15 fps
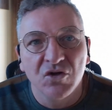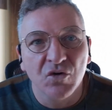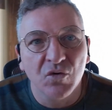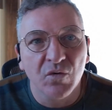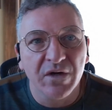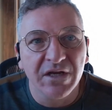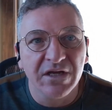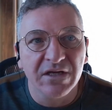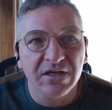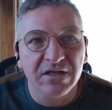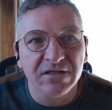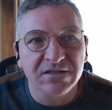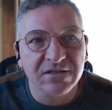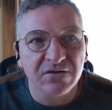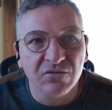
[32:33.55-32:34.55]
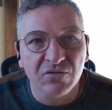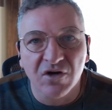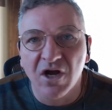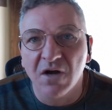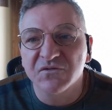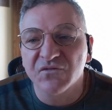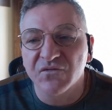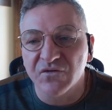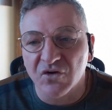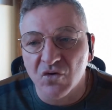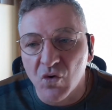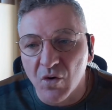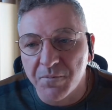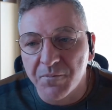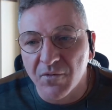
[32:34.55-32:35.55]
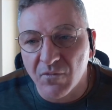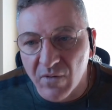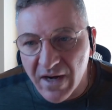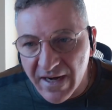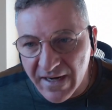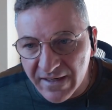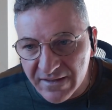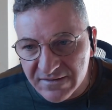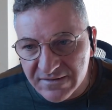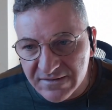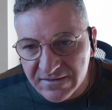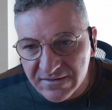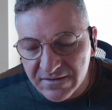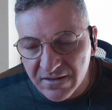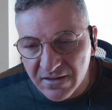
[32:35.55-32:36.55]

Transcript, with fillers: who is who comes from the corporate ranks.